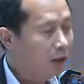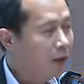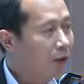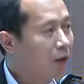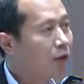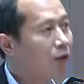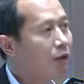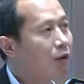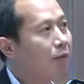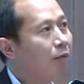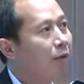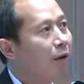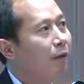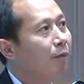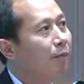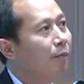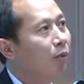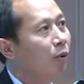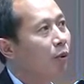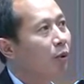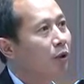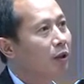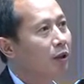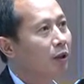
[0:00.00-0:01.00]
there's an
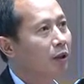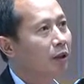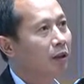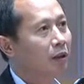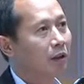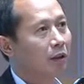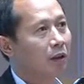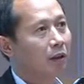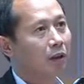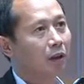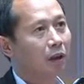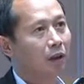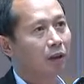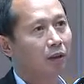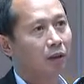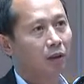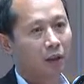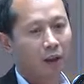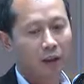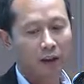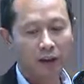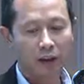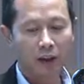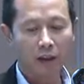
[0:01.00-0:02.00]
important kind
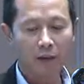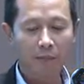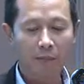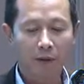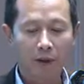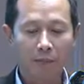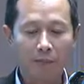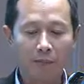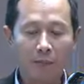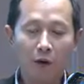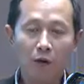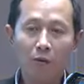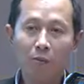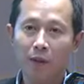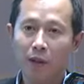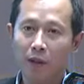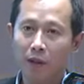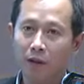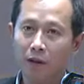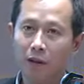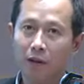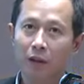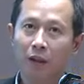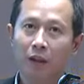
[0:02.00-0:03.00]
of contemporary
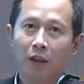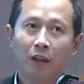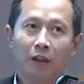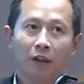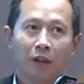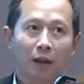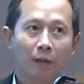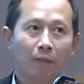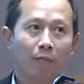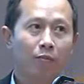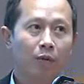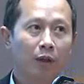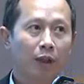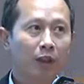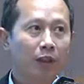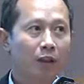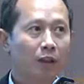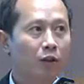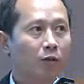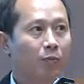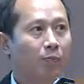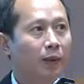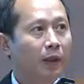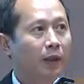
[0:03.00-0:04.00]
moment that brings
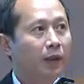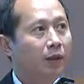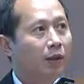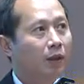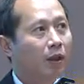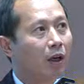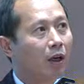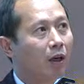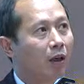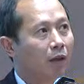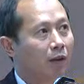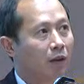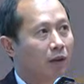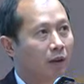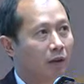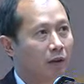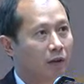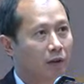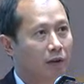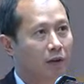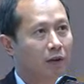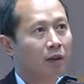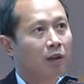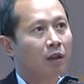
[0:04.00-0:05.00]
us beyond
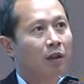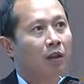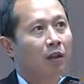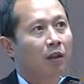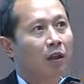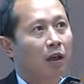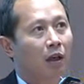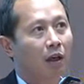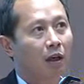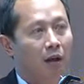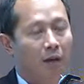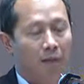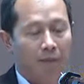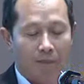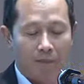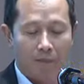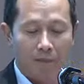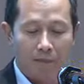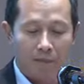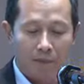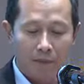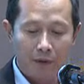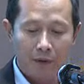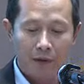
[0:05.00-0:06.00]

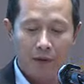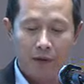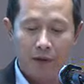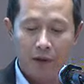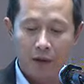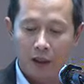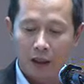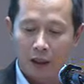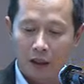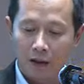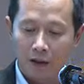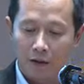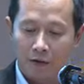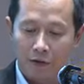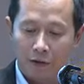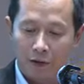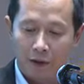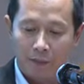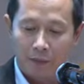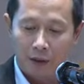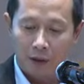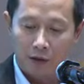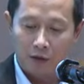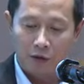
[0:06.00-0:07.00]
this kind
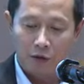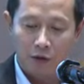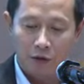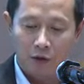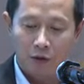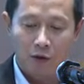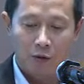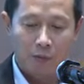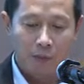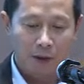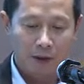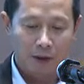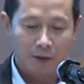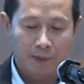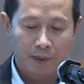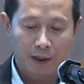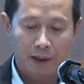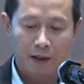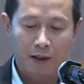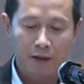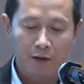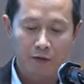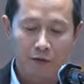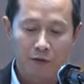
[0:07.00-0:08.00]
of historical
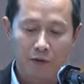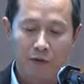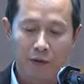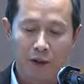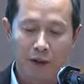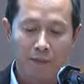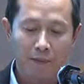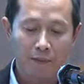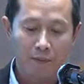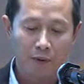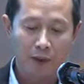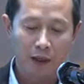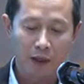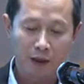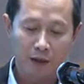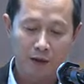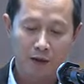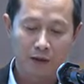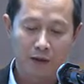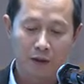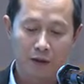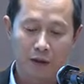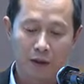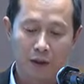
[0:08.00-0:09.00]
perspective to
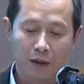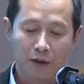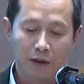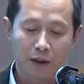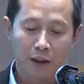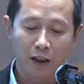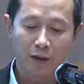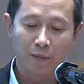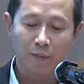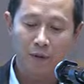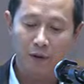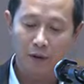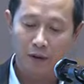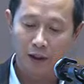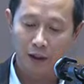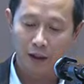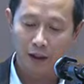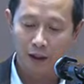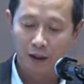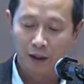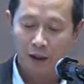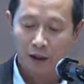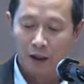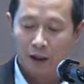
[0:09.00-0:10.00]
embrace the
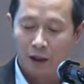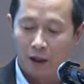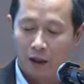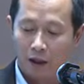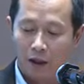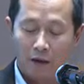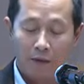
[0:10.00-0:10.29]
contemporary